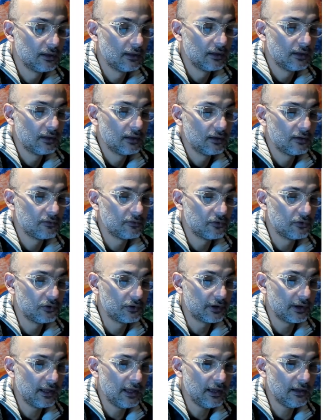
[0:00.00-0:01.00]
for
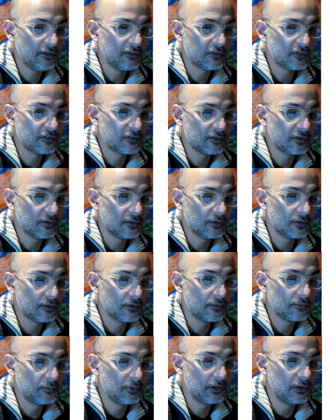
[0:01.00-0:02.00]
x
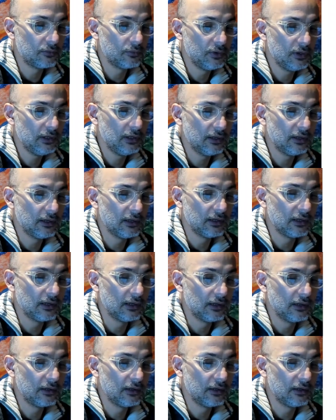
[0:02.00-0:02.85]
between